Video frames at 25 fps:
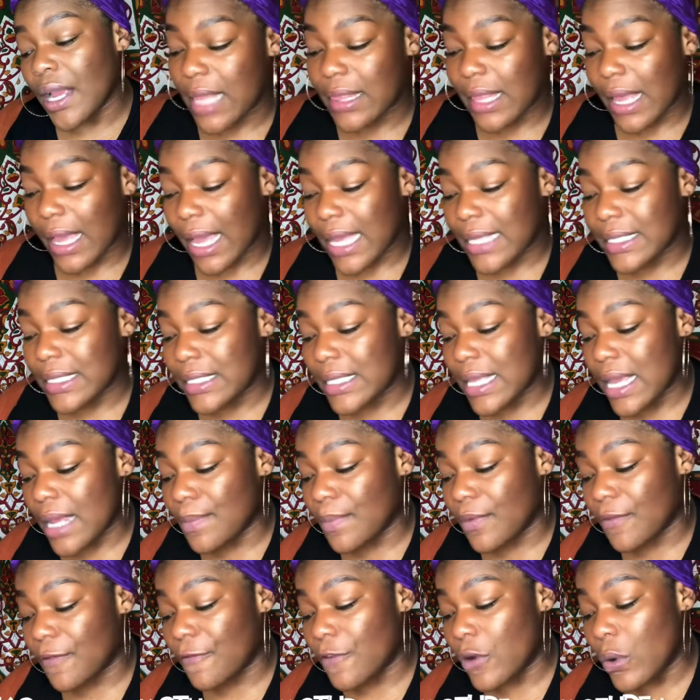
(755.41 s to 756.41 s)
Like I said
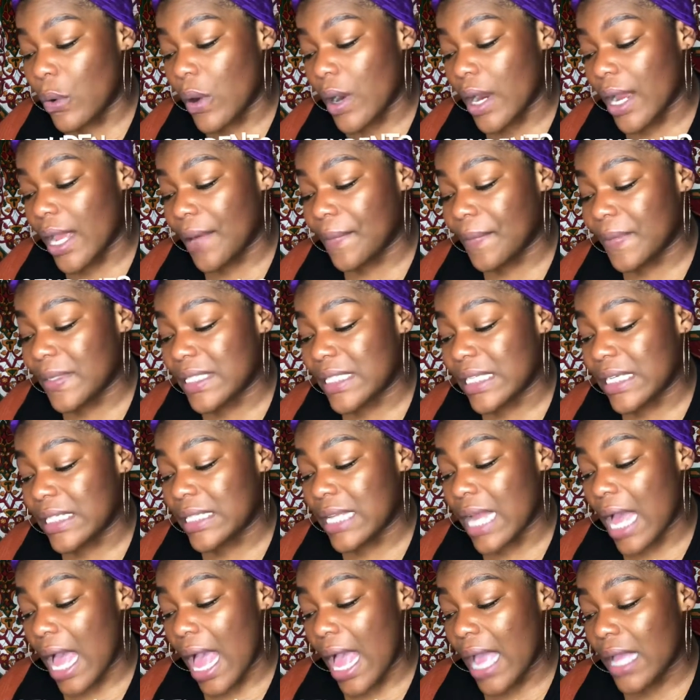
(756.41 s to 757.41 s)
before, it was the
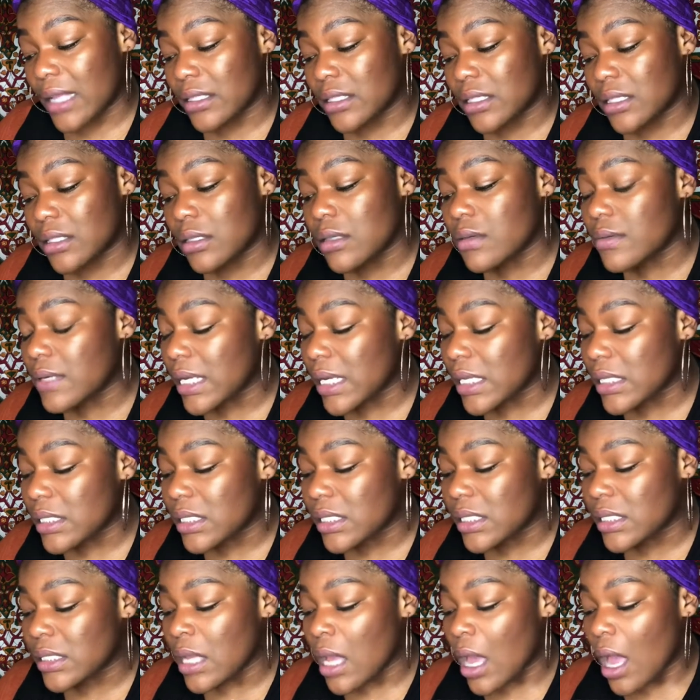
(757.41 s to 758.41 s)
9
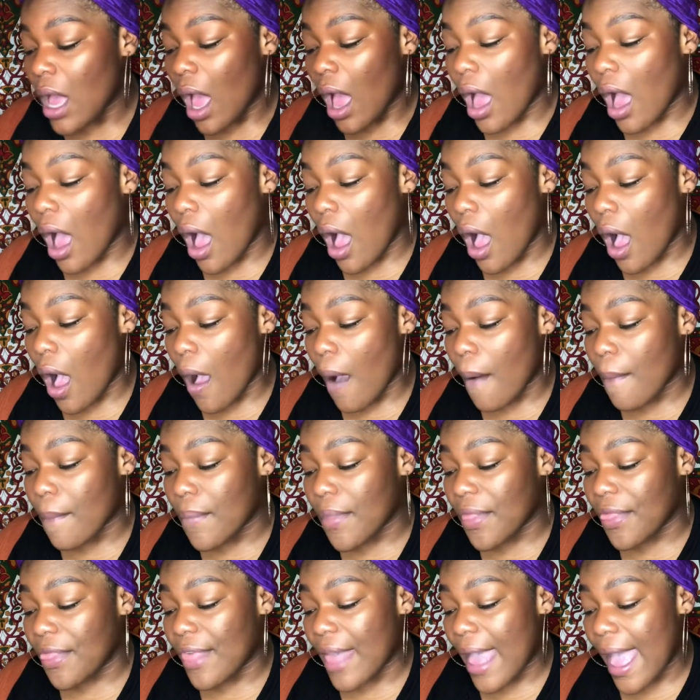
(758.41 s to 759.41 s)
students
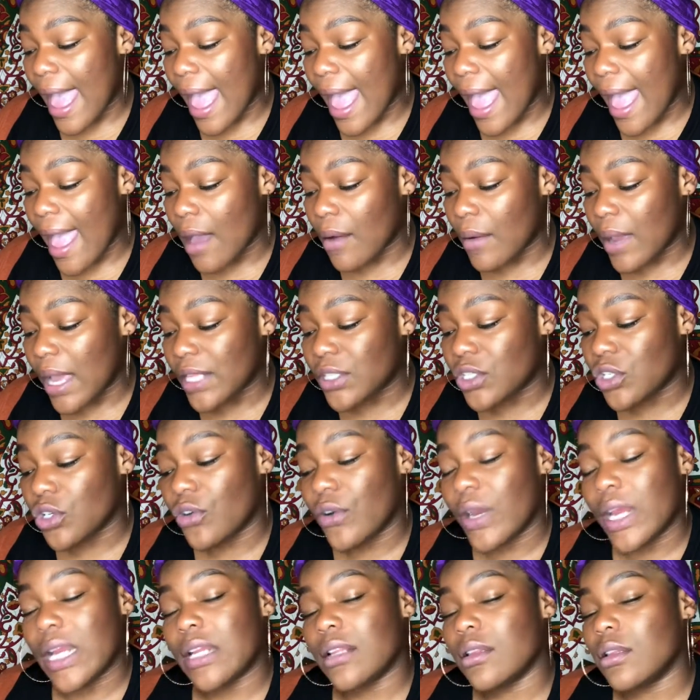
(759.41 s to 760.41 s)
that
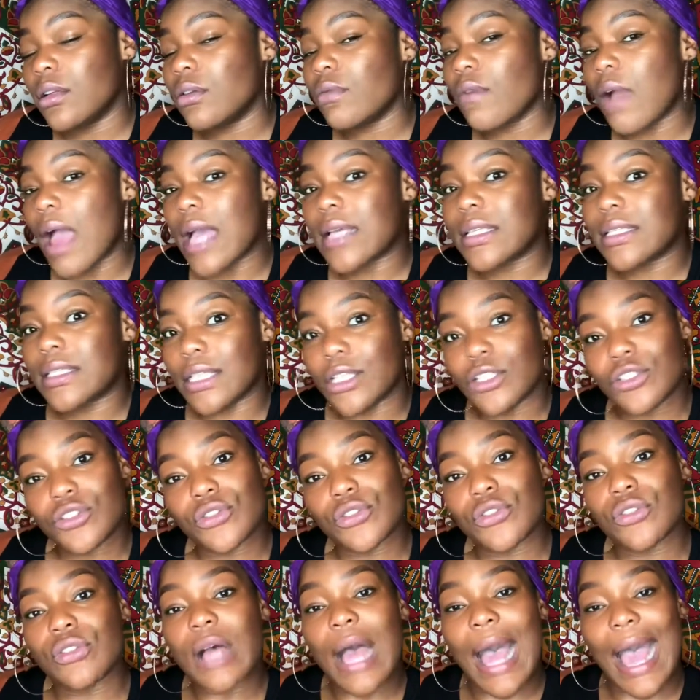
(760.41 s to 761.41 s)
integrated Little Rock
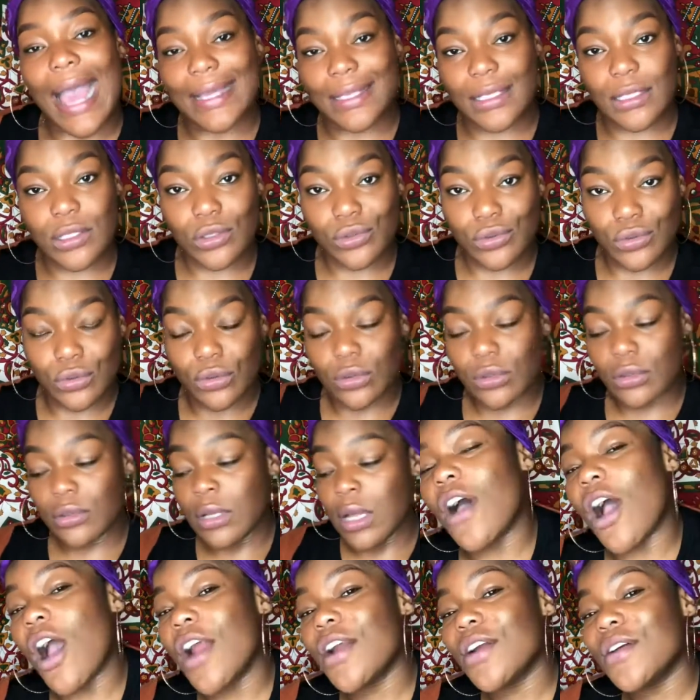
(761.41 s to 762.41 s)
Central High School.
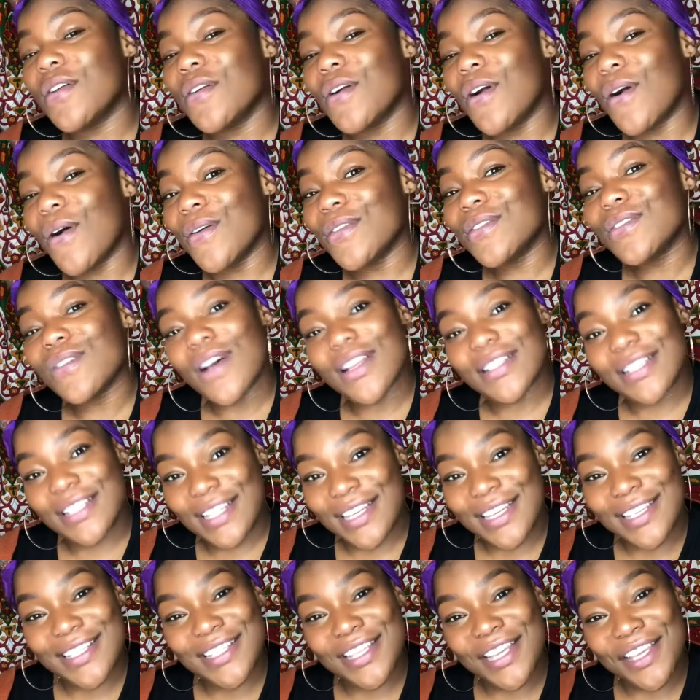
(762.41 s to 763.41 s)
Article goes on to
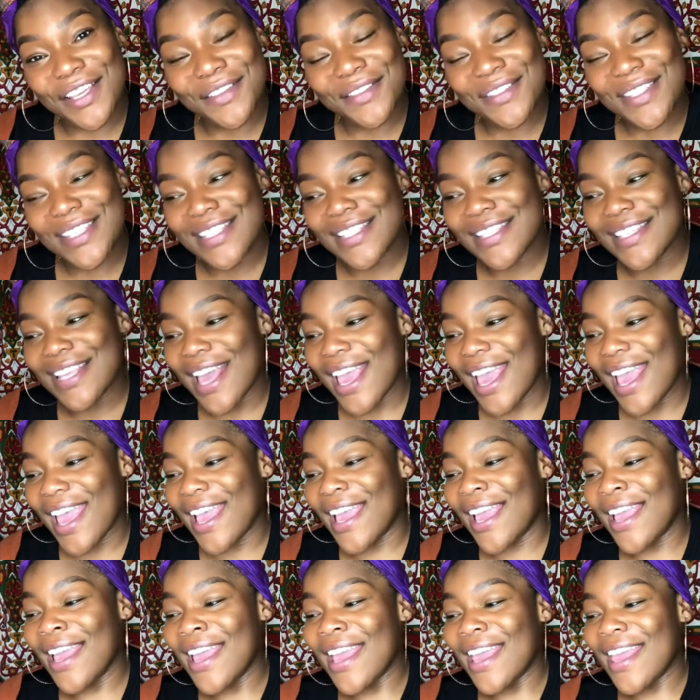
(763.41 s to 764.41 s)
continue to
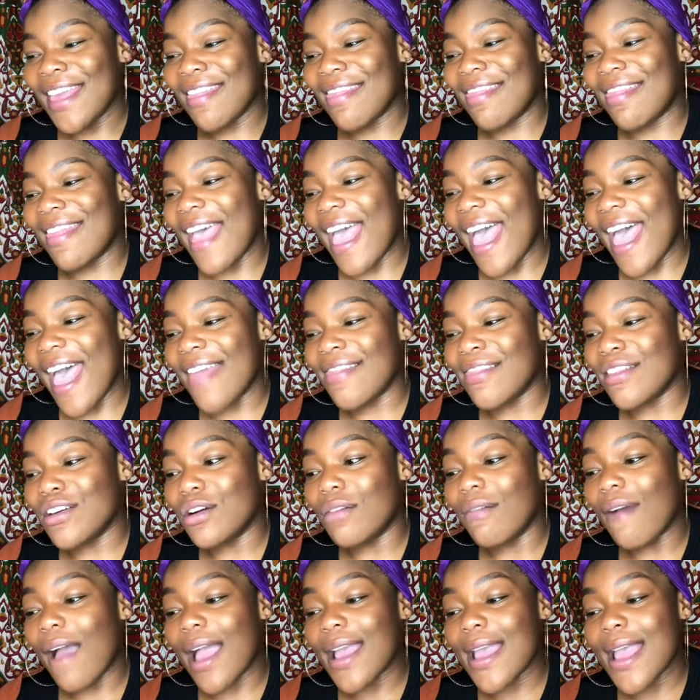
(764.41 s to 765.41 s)
say that Little
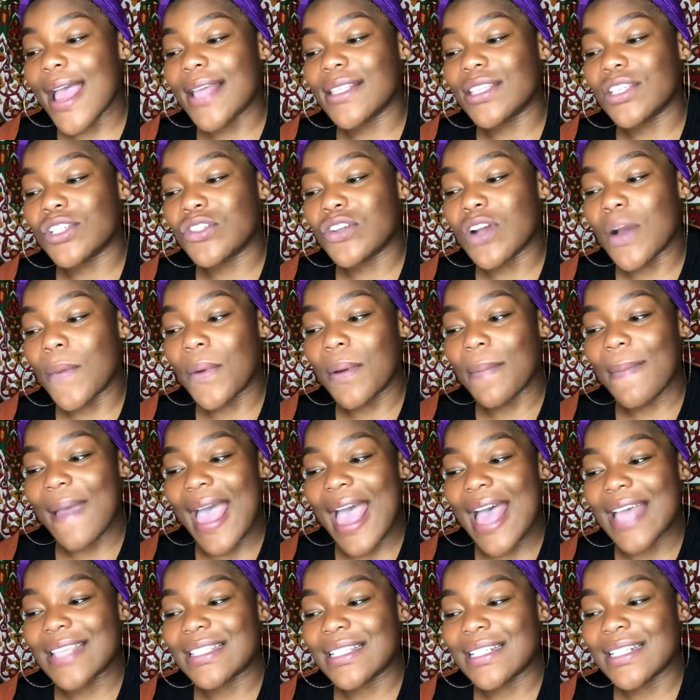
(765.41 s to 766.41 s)
Rock has a troubled
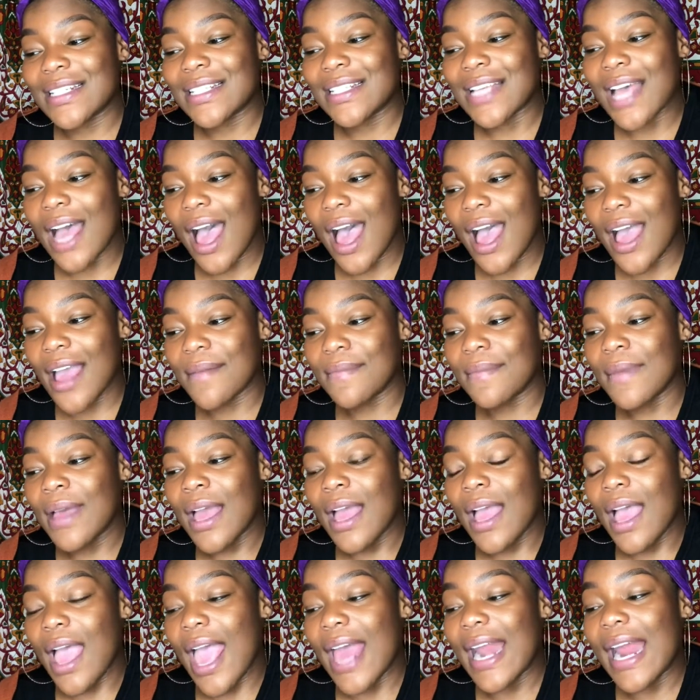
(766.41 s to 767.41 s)
past and
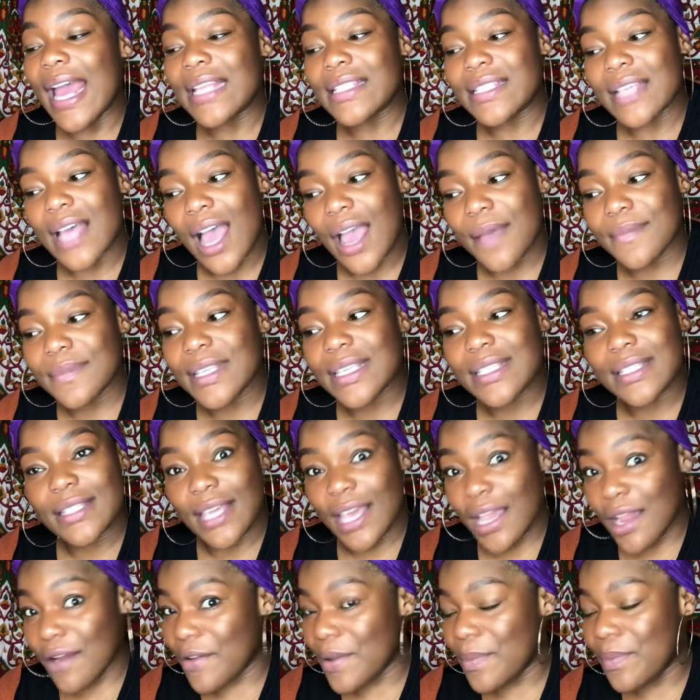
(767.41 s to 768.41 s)
at times a
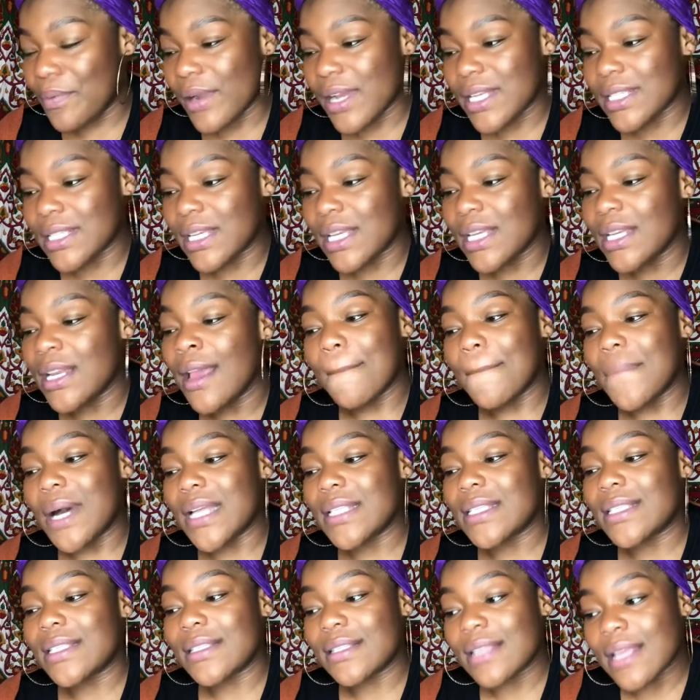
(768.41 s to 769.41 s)
scary present,
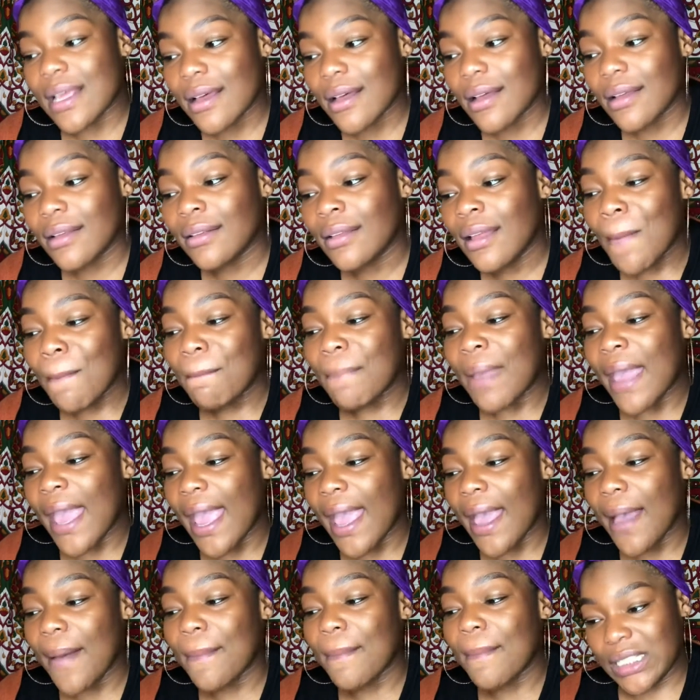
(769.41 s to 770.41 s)
but still
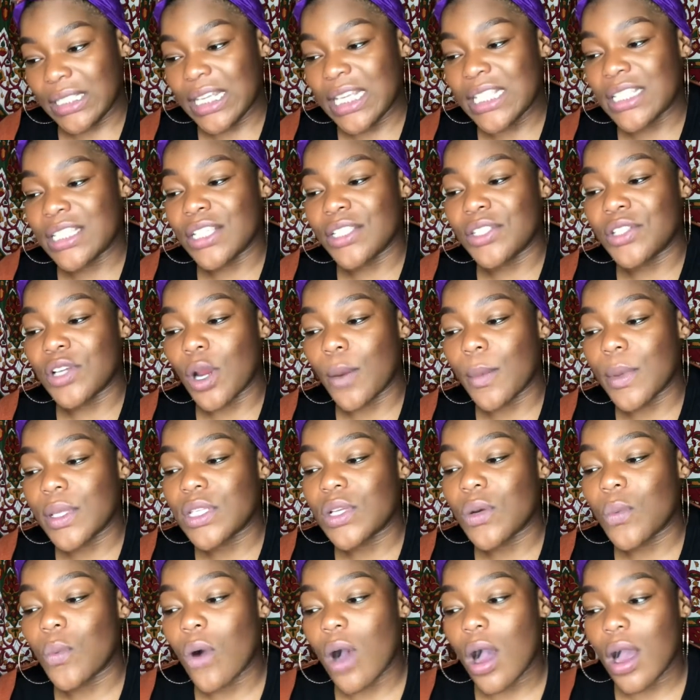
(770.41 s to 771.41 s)
Pam is determined
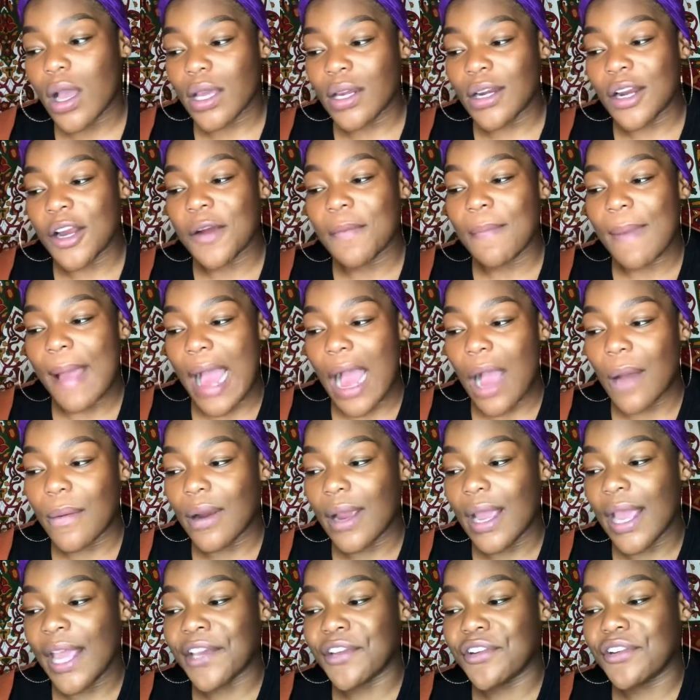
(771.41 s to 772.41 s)
to walk in her power
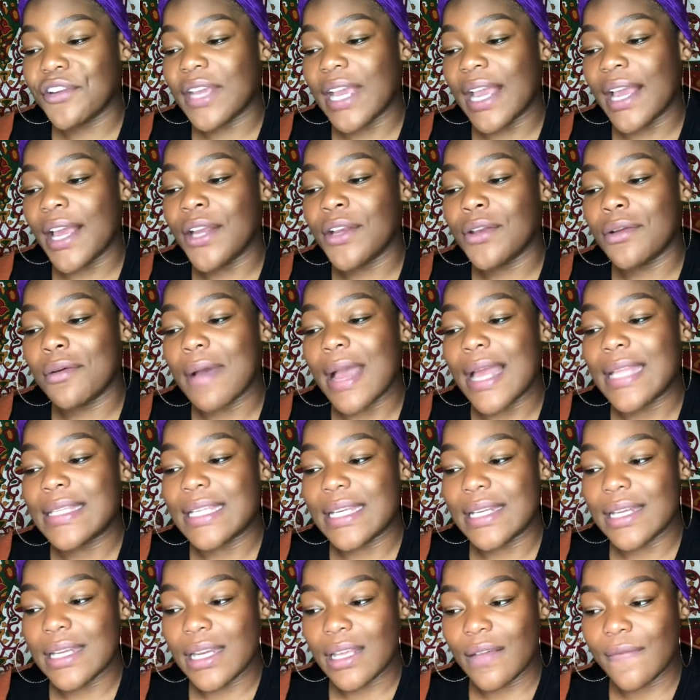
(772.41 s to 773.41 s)
and create a new
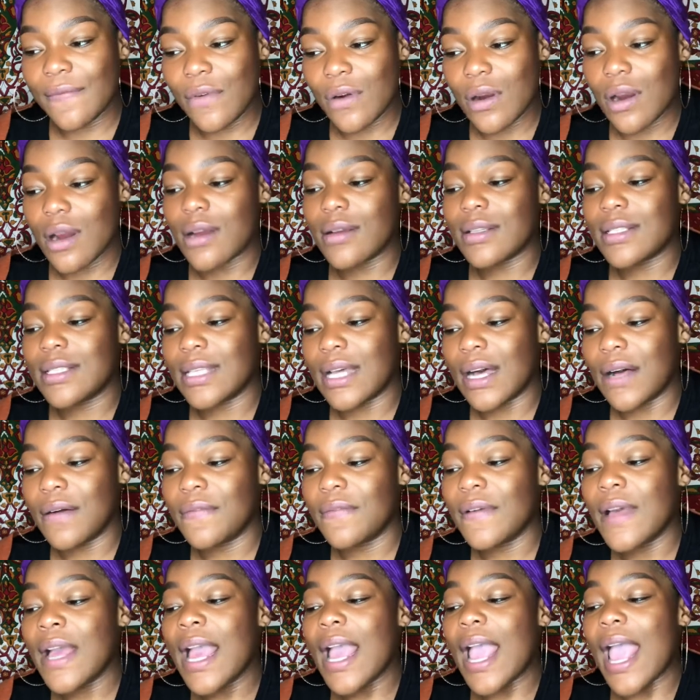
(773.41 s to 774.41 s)
identity for herself
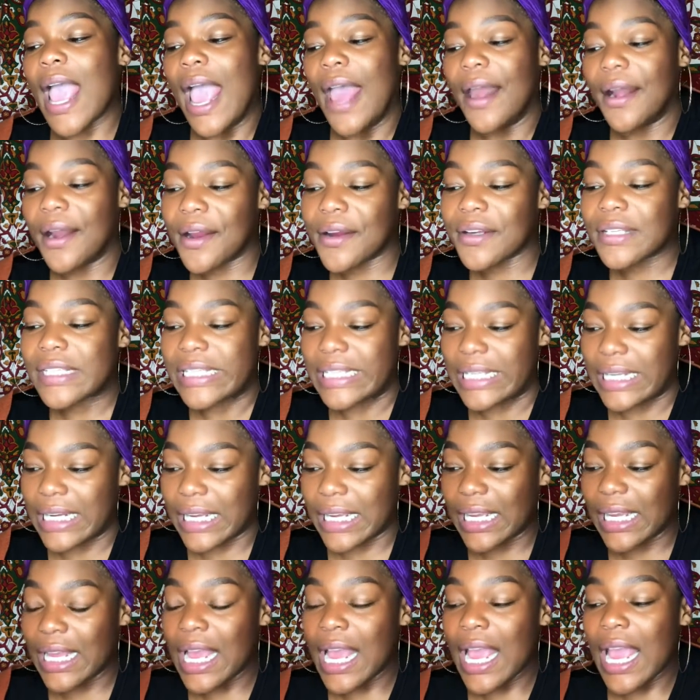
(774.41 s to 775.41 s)
and her
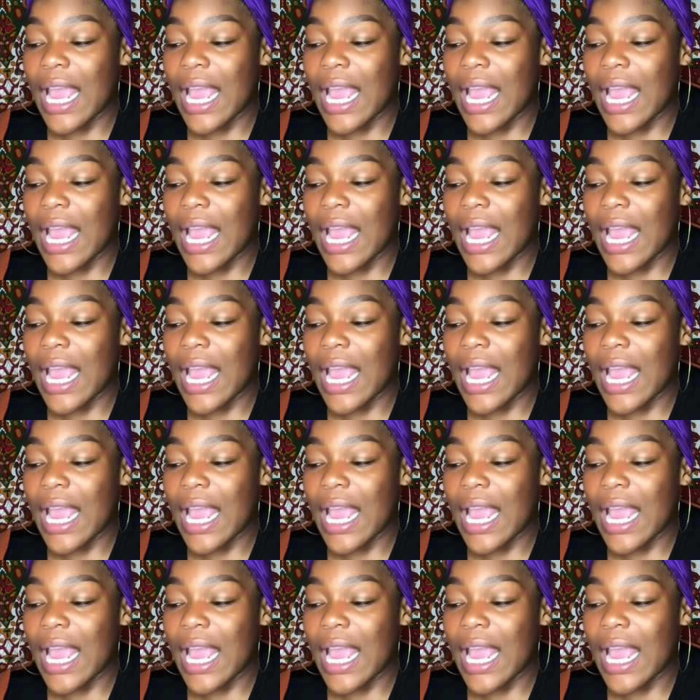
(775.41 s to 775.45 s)
city.